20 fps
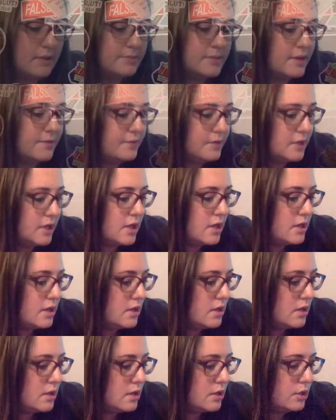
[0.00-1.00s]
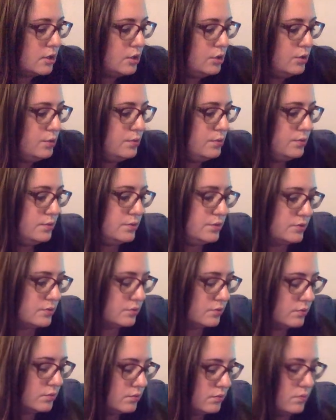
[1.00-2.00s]
definitely gonna use,
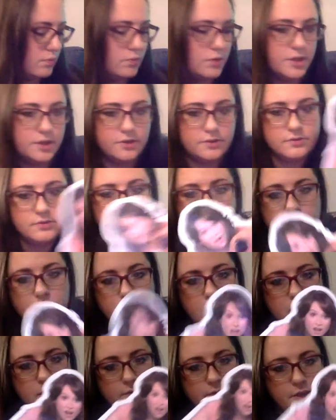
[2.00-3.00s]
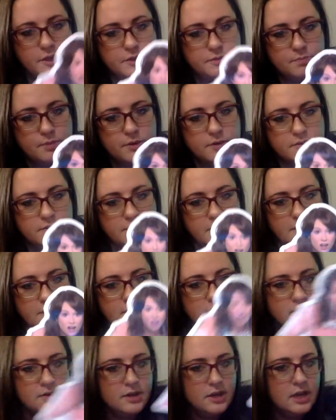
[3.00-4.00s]
when there's only one of each person,
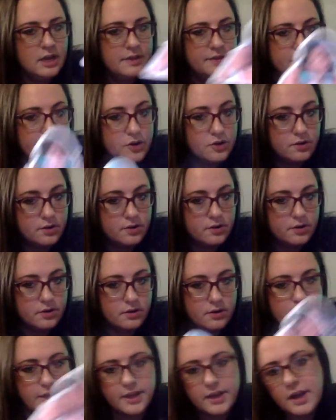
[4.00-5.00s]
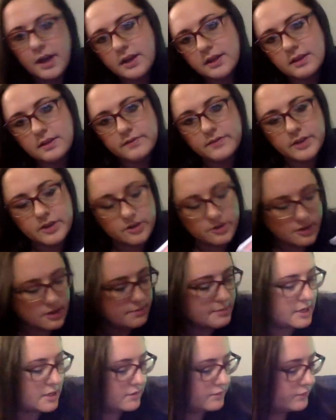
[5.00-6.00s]
they're gonna, like, I love
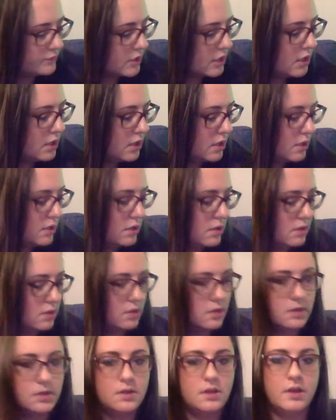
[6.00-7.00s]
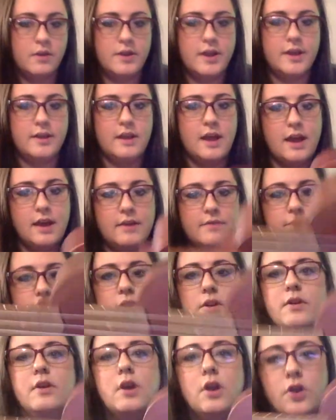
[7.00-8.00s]
it. Alright, I'm
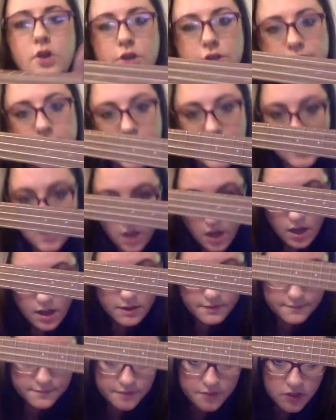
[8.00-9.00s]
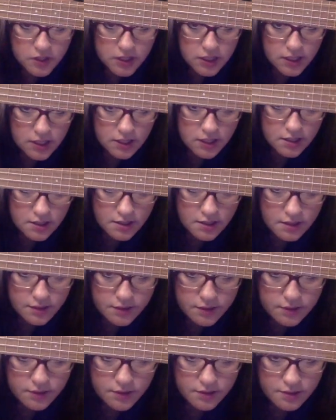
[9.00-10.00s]
gonna take off the
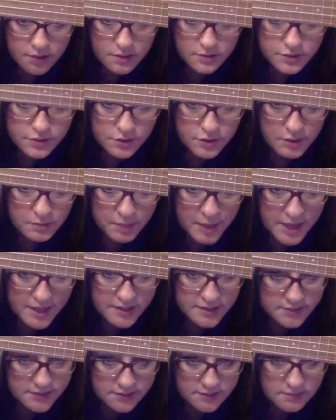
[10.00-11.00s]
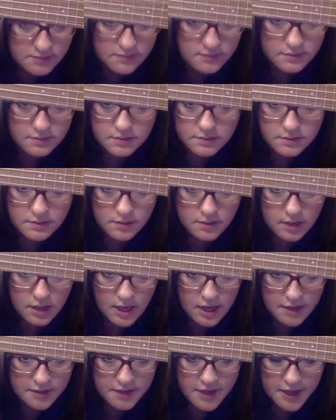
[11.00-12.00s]
tuning pegs
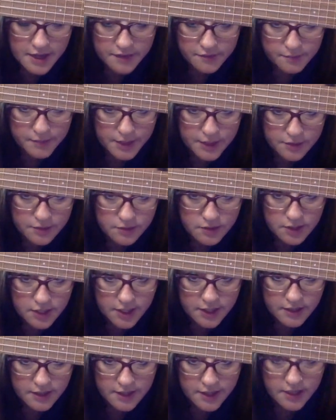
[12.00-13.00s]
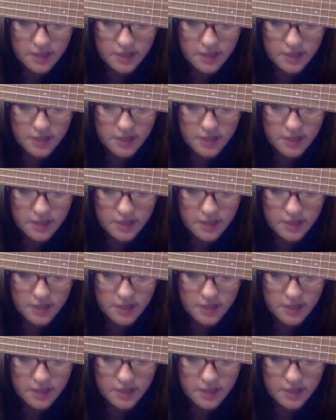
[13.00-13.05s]
on the head of my ukulele